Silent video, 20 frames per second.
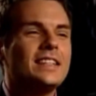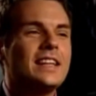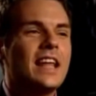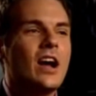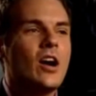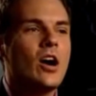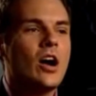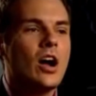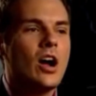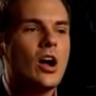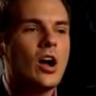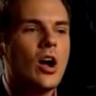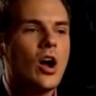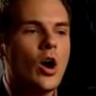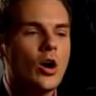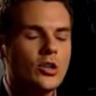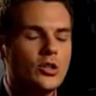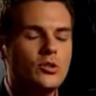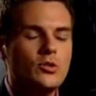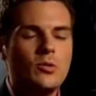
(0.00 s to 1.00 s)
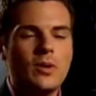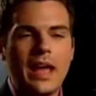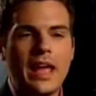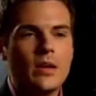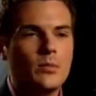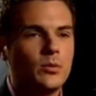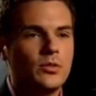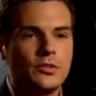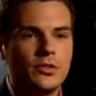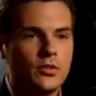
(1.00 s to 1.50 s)
Now, are you
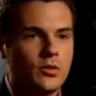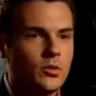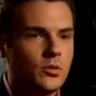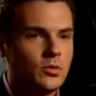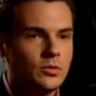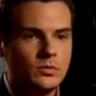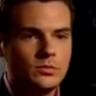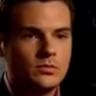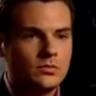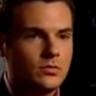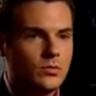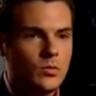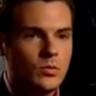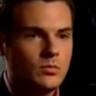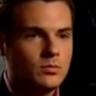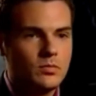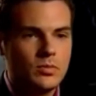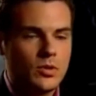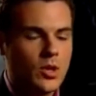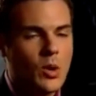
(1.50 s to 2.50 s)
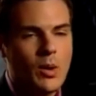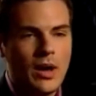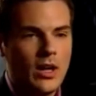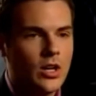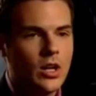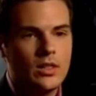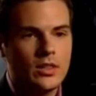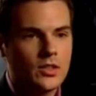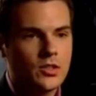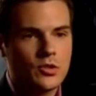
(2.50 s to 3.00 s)
able to go out
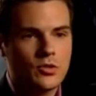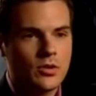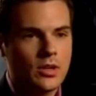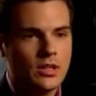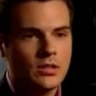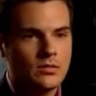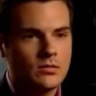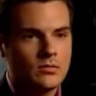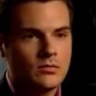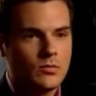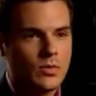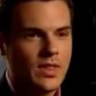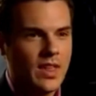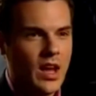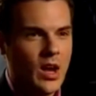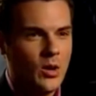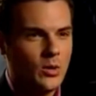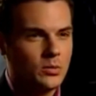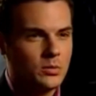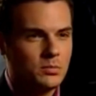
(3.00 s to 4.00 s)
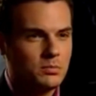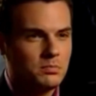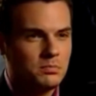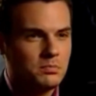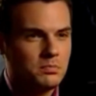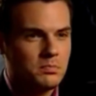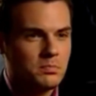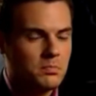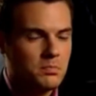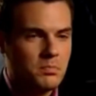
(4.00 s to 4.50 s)
on the street without
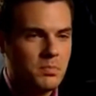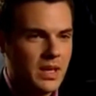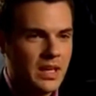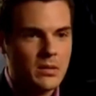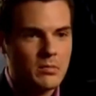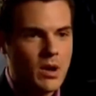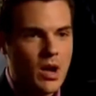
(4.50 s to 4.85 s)
being